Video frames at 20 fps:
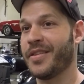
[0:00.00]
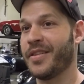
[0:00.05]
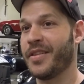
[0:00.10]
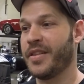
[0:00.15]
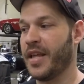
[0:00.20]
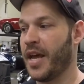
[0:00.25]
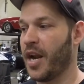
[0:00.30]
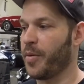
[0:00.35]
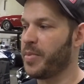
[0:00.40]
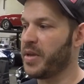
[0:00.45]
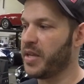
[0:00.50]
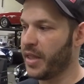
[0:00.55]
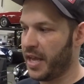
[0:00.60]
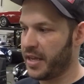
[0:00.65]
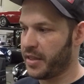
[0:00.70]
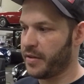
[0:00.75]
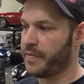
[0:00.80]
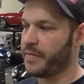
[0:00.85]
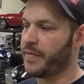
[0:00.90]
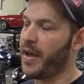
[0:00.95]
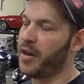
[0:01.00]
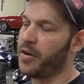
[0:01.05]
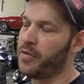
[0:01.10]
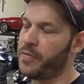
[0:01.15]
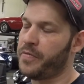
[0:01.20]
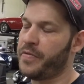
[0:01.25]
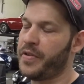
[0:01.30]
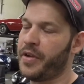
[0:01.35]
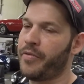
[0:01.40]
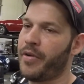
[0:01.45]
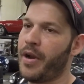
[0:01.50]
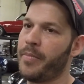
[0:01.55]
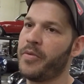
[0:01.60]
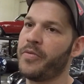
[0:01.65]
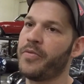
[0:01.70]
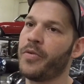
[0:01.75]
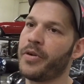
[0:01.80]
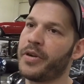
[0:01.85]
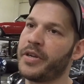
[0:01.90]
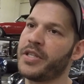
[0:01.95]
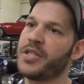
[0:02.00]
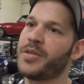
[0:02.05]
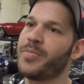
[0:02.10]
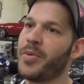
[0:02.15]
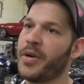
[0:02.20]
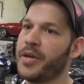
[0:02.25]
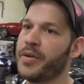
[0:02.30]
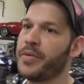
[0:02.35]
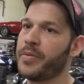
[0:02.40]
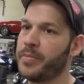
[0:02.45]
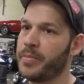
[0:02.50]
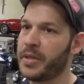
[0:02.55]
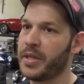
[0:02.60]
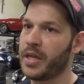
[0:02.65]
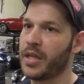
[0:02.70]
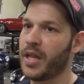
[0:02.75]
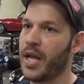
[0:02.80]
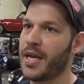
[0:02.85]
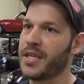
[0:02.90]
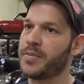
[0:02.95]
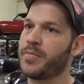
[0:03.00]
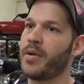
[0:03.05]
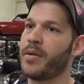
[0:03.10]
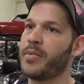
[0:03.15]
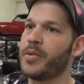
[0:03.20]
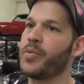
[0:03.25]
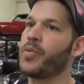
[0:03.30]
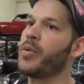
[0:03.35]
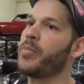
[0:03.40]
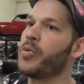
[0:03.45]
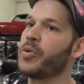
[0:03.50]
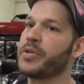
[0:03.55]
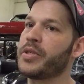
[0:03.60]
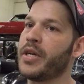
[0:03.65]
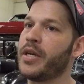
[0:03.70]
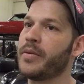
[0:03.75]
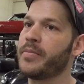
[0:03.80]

That'll be like the final fit right before it gets sprayed. Will be the glass probably one more time.